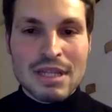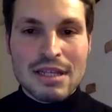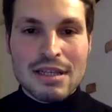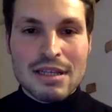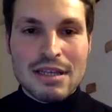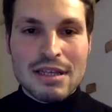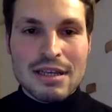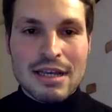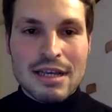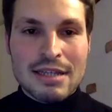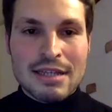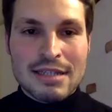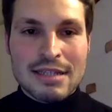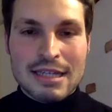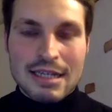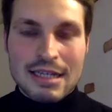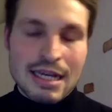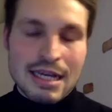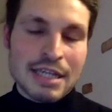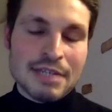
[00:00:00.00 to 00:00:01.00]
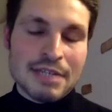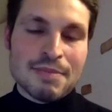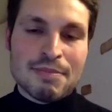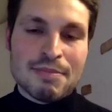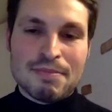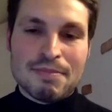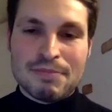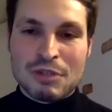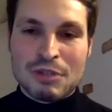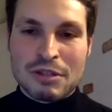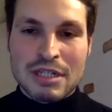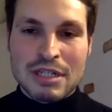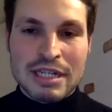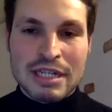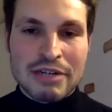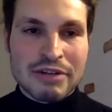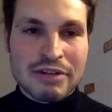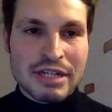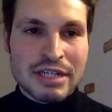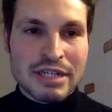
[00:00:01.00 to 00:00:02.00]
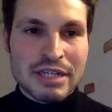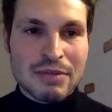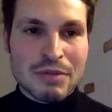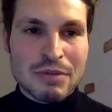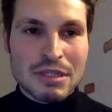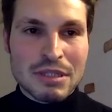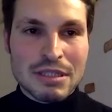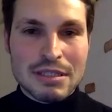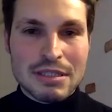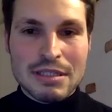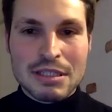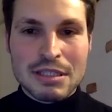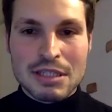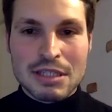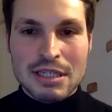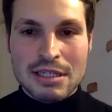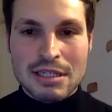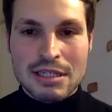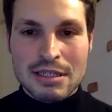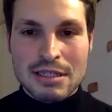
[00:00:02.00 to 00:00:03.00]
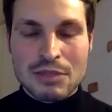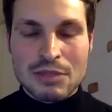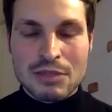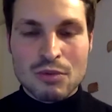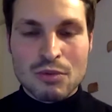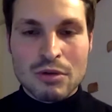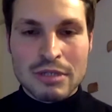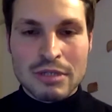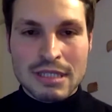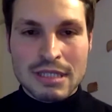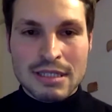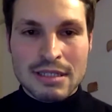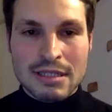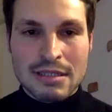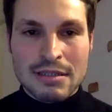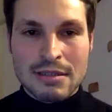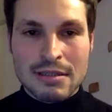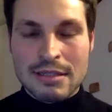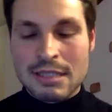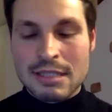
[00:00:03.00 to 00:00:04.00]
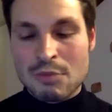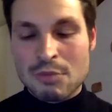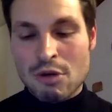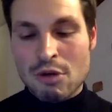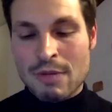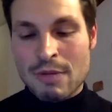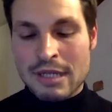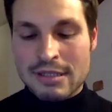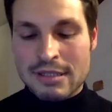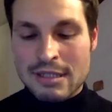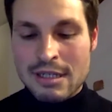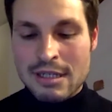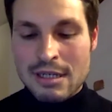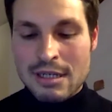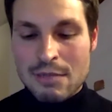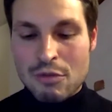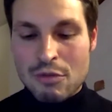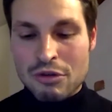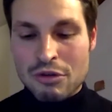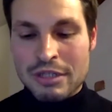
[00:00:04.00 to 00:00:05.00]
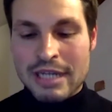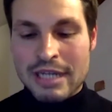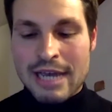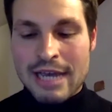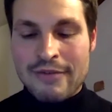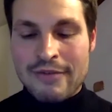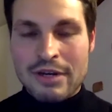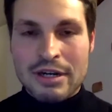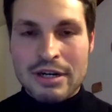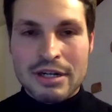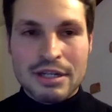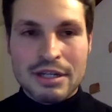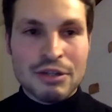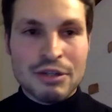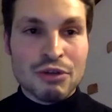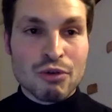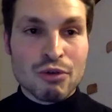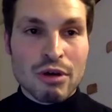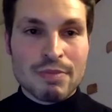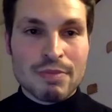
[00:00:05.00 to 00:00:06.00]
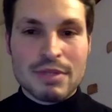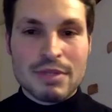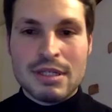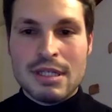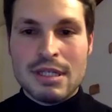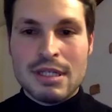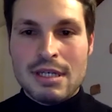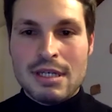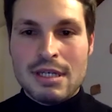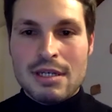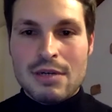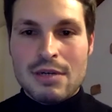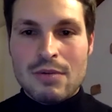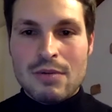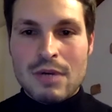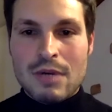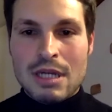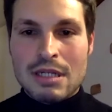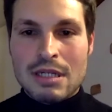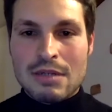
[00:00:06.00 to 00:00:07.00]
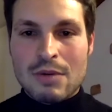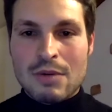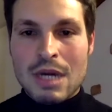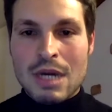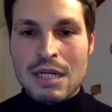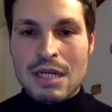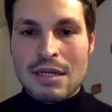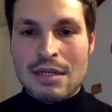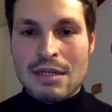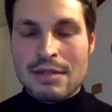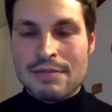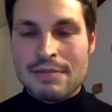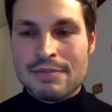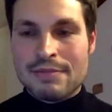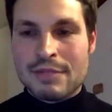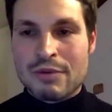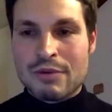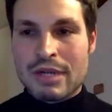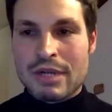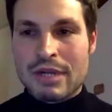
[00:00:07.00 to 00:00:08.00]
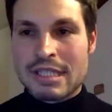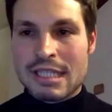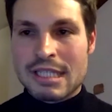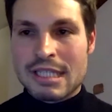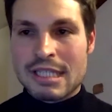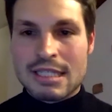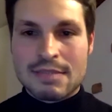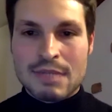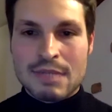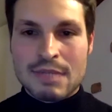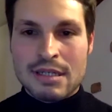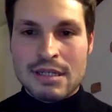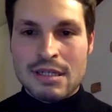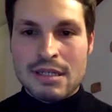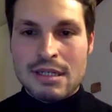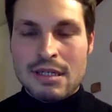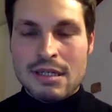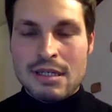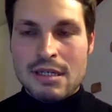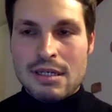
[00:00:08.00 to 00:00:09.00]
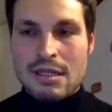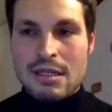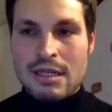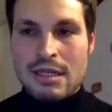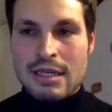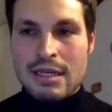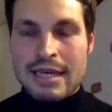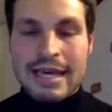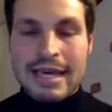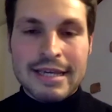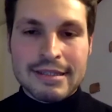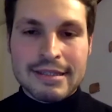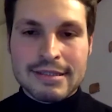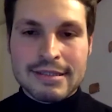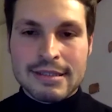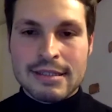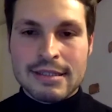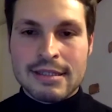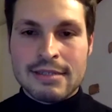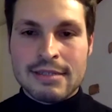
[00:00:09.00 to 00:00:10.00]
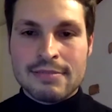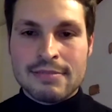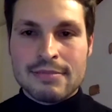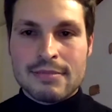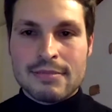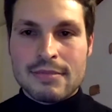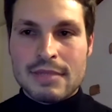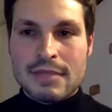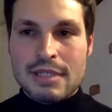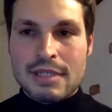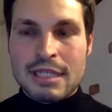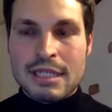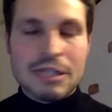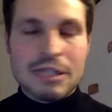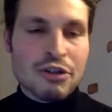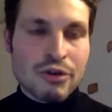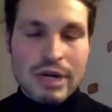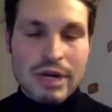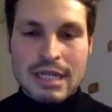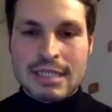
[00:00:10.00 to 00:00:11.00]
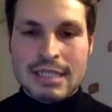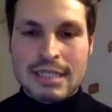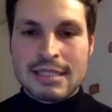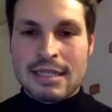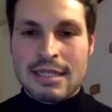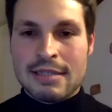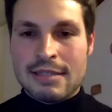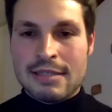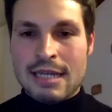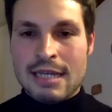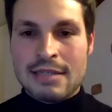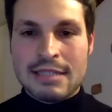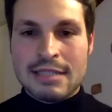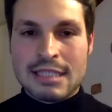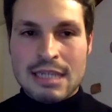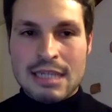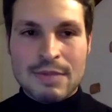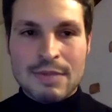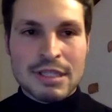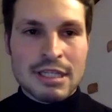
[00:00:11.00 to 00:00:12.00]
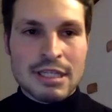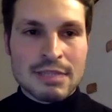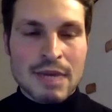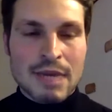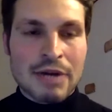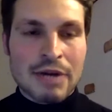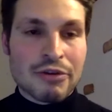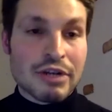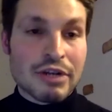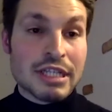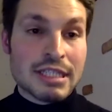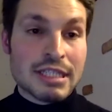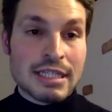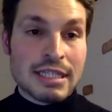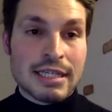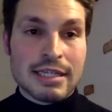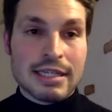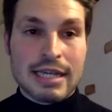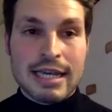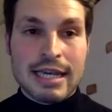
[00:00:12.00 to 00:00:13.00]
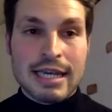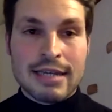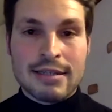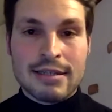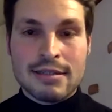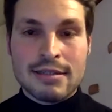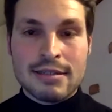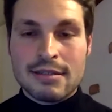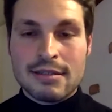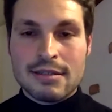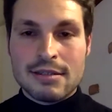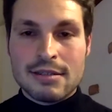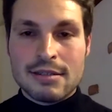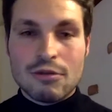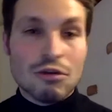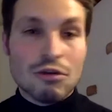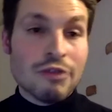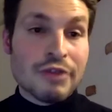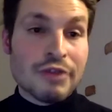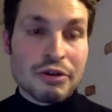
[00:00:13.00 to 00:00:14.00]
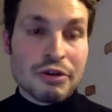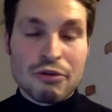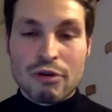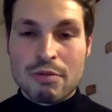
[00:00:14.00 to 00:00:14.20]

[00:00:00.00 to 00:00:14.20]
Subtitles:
And I totally agree with these words. In this moment, more than ever in Europe, while racism, hate, ignorance and anti-Semitism are rising again all over Europe.